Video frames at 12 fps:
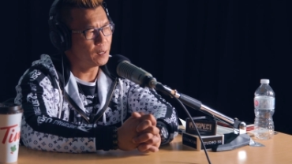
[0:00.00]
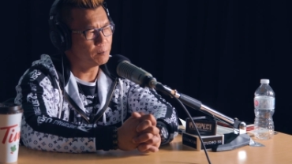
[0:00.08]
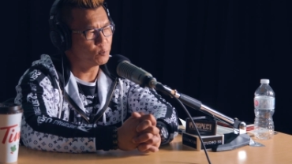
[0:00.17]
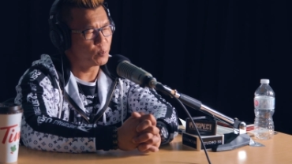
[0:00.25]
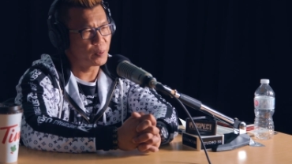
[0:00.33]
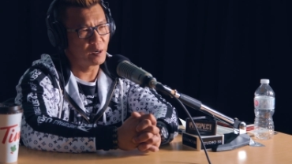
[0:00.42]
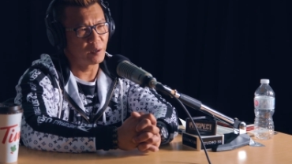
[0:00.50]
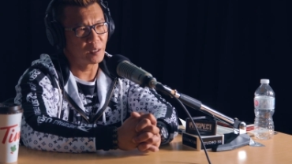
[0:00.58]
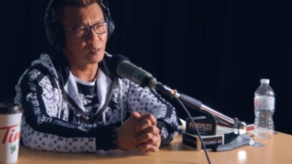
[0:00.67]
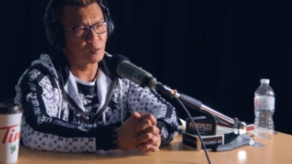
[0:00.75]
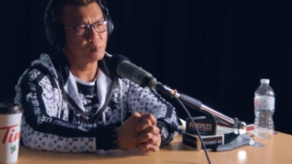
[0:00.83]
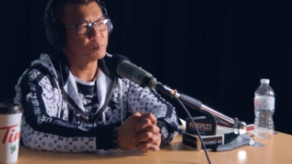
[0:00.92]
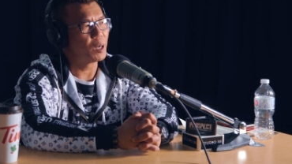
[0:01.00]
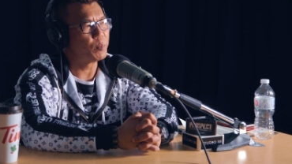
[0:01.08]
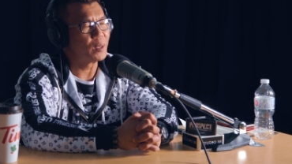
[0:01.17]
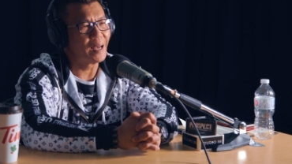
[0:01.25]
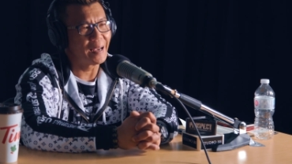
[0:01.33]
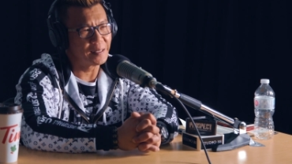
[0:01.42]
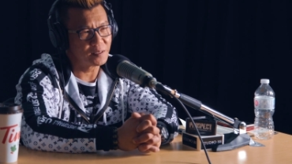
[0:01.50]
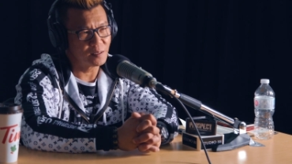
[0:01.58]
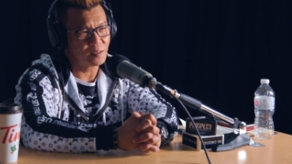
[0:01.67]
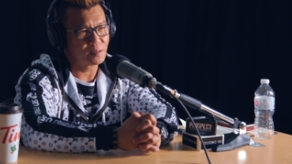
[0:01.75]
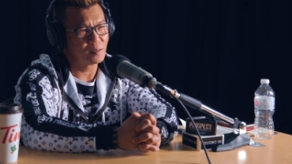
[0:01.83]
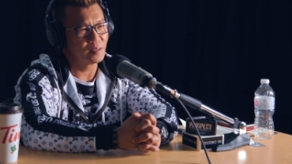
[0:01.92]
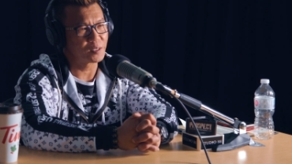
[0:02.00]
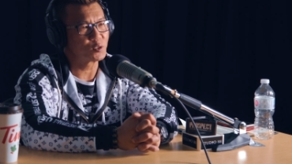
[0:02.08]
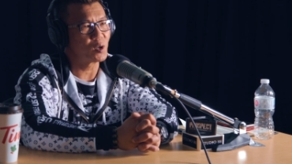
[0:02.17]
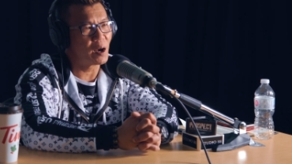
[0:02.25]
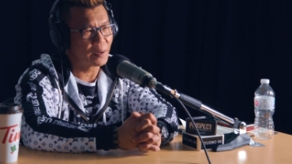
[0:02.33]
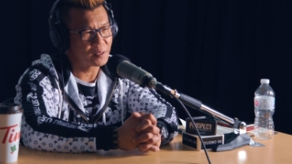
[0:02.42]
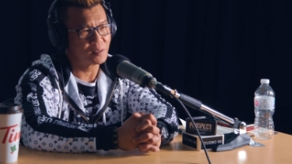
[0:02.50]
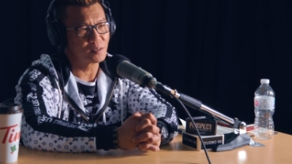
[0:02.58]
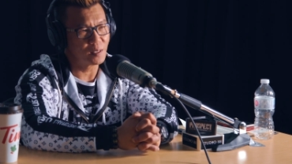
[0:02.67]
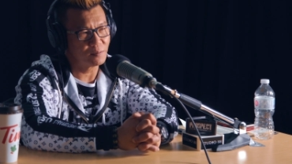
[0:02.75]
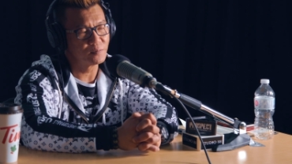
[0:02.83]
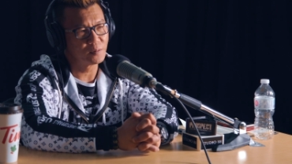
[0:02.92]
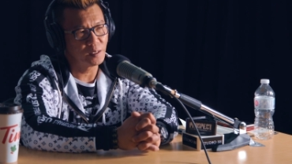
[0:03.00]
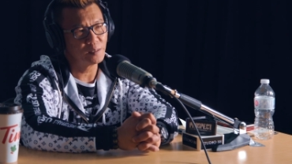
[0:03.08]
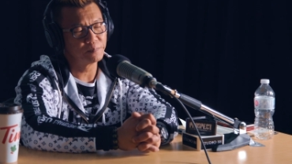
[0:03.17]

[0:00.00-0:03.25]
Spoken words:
repairing appliances, electronics, and stuff. Yeah,